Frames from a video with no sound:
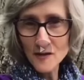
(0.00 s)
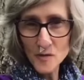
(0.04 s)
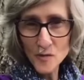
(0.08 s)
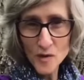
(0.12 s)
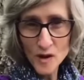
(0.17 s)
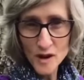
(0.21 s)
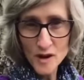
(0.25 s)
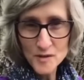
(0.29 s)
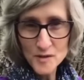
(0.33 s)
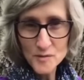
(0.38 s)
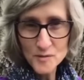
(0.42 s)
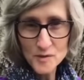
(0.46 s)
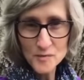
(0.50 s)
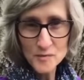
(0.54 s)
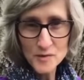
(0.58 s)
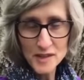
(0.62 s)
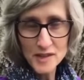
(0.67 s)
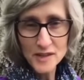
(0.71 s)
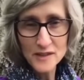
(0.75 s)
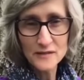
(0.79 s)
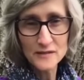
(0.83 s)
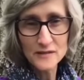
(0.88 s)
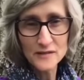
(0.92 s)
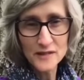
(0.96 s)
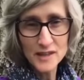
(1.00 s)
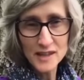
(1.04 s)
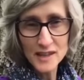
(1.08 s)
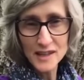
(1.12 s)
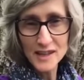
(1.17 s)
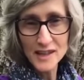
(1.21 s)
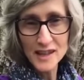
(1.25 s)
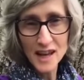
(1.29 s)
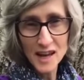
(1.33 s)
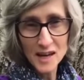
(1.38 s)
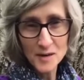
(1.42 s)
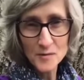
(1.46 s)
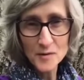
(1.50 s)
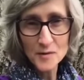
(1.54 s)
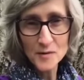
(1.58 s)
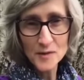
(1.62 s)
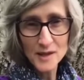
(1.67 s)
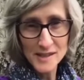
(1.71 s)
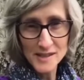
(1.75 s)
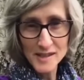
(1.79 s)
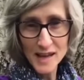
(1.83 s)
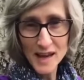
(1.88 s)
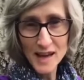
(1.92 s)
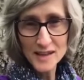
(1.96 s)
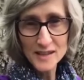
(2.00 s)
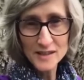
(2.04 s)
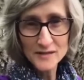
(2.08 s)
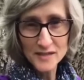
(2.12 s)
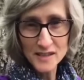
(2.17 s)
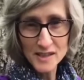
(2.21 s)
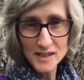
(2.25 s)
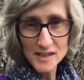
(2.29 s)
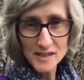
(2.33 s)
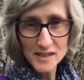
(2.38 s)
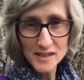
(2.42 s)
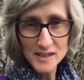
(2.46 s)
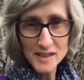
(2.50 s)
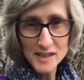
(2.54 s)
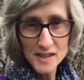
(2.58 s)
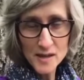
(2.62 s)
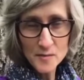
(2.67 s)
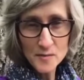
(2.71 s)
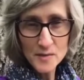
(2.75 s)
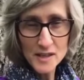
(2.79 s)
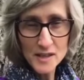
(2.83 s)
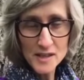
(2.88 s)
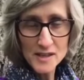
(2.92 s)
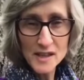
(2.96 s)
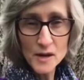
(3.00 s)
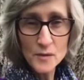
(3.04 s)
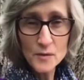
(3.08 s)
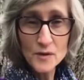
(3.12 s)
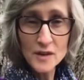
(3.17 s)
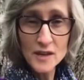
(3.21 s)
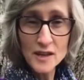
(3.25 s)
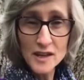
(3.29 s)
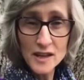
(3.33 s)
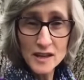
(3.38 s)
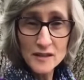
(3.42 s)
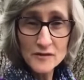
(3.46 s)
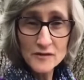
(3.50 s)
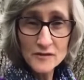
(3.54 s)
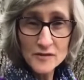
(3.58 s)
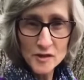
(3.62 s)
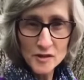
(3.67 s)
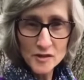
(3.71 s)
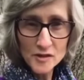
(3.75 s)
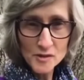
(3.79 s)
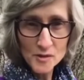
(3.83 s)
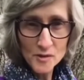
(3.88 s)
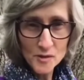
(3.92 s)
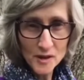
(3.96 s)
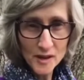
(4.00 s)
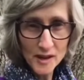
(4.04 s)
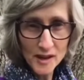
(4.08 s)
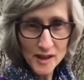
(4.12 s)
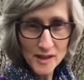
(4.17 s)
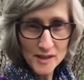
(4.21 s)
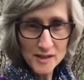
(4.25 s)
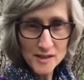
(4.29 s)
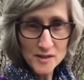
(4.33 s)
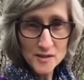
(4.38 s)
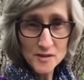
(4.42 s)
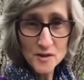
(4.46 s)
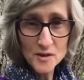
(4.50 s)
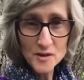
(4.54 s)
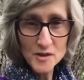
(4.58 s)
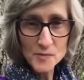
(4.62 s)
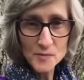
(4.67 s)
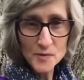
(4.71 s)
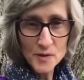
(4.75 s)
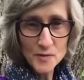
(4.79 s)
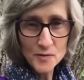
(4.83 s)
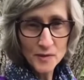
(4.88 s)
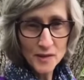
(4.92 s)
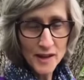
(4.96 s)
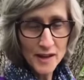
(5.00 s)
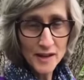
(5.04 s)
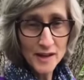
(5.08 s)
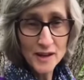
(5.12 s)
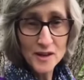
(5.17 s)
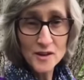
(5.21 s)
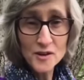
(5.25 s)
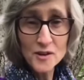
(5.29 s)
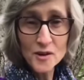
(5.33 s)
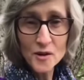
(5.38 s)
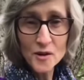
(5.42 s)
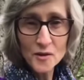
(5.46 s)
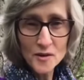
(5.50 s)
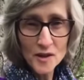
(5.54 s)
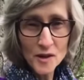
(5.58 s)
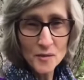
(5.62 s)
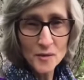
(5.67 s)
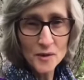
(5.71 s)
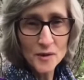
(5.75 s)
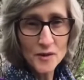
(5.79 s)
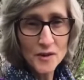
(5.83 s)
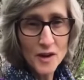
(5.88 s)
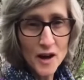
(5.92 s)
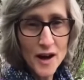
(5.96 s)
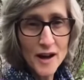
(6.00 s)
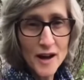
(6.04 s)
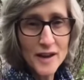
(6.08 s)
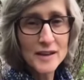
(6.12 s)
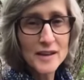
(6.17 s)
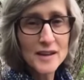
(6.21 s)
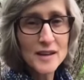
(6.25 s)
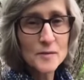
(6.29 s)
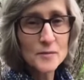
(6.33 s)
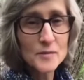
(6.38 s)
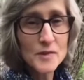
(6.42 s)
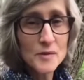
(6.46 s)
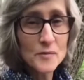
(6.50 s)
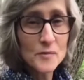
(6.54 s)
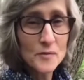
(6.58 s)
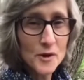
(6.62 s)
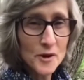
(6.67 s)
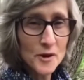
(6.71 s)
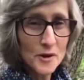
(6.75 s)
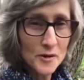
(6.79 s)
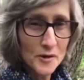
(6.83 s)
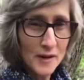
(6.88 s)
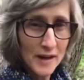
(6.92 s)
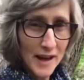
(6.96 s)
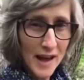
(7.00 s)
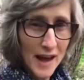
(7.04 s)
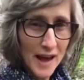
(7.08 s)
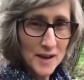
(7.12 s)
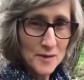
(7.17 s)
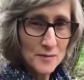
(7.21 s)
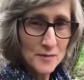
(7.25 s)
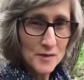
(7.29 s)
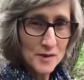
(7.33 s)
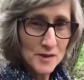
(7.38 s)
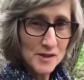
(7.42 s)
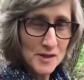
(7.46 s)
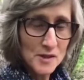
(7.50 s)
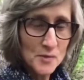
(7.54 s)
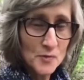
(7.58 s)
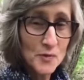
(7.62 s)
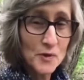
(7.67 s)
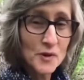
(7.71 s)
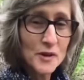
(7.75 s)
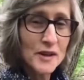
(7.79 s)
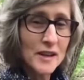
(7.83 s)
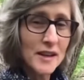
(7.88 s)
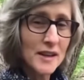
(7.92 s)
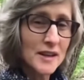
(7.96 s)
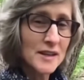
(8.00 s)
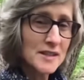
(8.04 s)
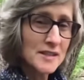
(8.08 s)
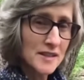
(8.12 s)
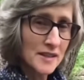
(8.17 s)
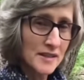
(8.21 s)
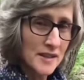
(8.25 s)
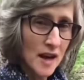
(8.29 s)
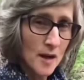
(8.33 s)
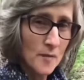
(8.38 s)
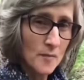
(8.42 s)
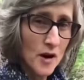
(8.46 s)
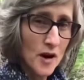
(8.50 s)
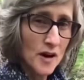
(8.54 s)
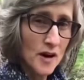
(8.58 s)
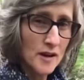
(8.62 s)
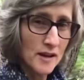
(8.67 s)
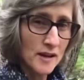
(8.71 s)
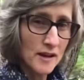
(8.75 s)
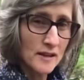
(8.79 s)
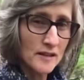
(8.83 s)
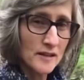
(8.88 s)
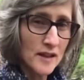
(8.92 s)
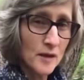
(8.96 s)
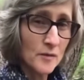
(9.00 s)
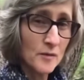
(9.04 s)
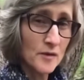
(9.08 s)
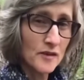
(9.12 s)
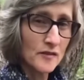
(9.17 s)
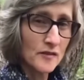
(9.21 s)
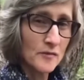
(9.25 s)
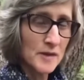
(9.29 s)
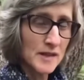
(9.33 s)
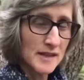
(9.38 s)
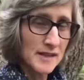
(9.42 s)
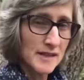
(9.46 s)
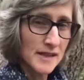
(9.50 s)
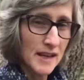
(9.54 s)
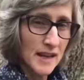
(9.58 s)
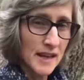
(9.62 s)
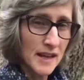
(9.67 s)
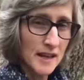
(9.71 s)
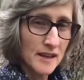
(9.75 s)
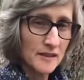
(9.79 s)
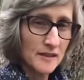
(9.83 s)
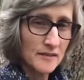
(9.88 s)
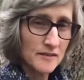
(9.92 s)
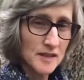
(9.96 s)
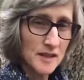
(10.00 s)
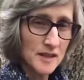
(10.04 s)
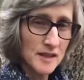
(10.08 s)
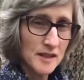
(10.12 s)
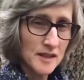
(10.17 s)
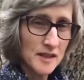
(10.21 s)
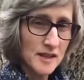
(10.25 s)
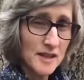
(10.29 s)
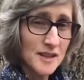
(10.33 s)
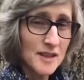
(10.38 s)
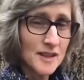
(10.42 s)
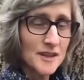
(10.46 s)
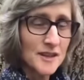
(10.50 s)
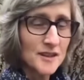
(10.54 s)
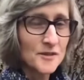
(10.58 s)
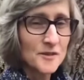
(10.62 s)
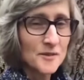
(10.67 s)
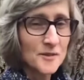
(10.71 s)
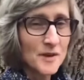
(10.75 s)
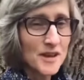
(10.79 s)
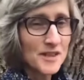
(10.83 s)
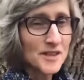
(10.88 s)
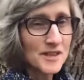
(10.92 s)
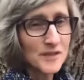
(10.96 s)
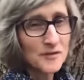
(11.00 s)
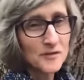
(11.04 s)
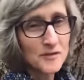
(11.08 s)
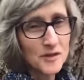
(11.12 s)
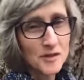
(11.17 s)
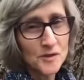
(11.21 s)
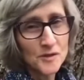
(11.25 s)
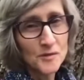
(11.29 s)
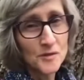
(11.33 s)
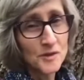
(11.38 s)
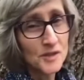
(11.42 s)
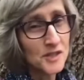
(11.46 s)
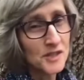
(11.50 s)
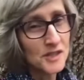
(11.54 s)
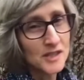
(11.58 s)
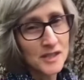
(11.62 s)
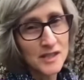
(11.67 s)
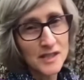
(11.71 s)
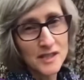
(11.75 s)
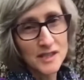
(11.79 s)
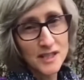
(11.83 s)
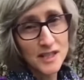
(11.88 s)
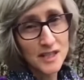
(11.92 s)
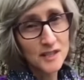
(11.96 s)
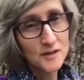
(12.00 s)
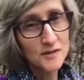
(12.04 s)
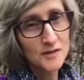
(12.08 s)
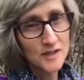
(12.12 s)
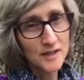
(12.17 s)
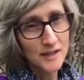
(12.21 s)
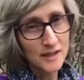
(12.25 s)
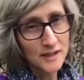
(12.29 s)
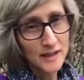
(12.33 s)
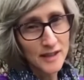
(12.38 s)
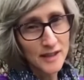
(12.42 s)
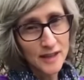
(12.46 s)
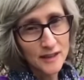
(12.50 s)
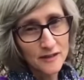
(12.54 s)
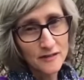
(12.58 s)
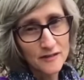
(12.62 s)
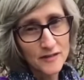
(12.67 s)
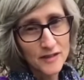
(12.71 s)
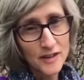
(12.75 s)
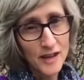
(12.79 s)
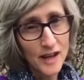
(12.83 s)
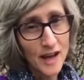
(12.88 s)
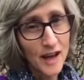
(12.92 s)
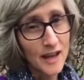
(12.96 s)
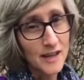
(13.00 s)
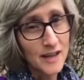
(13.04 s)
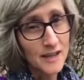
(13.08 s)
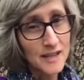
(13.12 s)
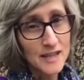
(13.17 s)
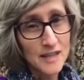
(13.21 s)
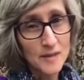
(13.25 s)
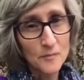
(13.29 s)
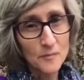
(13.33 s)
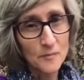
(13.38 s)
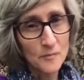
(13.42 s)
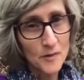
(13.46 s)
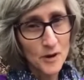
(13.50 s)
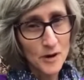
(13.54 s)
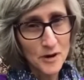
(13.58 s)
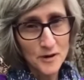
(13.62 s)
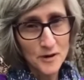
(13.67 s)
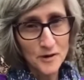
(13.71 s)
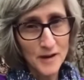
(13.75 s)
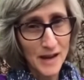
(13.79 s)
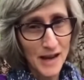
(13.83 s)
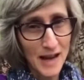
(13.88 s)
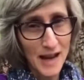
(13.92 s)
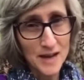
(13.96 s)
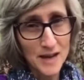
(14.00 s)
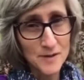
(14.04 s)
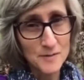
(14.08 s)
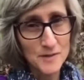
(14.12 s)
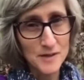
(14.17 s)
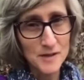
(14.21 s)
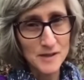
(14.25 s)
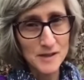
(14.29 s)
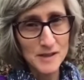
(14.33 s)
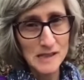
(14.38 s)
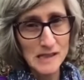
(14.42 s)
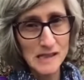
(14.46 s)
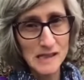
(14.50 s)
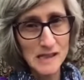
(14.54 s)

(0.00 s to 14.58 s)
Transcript: want would be vegan animal rights activists because I will give those organs to those people and I know they will not be murdering animals to put into that body that would have been saved. The rest of you will just continue to live and keep murdering animals.